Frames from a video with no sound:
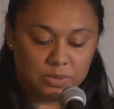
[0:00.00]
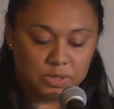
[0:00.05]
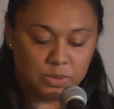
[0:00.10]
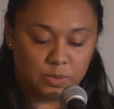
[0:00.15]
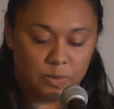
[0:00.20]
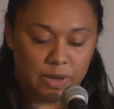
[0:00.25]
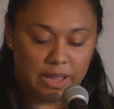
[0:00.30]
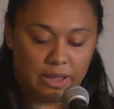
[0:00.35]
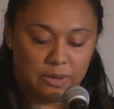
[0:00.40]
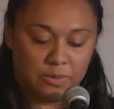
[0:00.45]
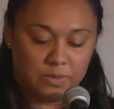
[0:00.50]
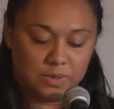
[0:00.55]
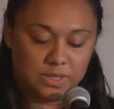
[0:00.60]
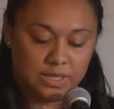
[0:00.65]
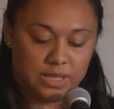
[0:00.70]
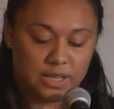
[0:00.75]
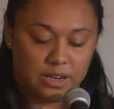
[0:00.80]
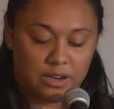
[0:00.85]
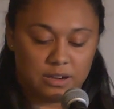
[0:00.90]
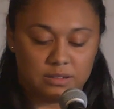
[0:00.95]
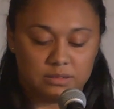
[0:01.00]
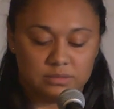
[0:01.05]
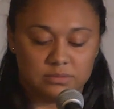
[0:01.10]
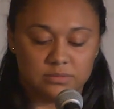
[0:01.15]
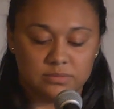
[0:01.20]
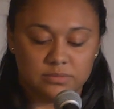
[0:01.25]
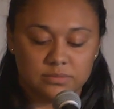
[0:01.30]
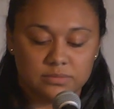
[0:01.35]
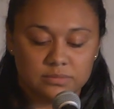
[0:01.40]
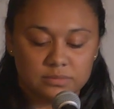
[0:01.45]
was why I was there.
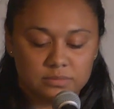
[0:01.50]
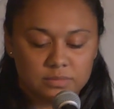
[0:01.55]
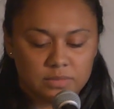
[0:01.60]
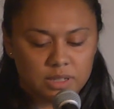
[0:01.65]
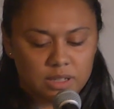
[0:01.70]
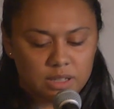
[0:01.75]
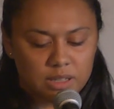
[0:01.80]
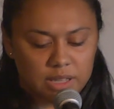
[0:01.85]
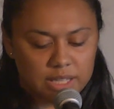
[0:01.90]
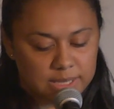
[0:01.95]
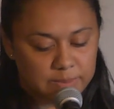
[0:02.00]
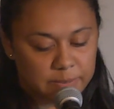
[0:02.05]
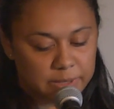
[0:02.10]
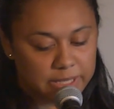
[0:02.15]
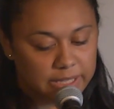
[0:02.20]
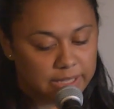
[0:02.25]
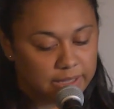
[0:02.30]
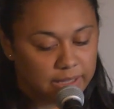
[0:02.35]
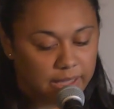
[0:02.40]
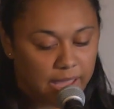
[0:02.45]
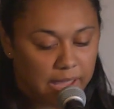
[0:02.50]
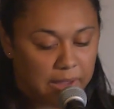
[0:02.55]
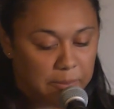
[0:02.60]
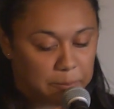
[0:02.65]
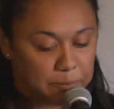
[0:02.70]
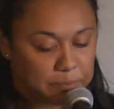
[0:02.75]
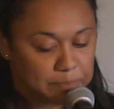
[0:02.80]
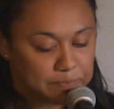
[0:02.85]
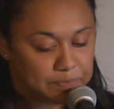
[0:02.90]
"Let's play a game."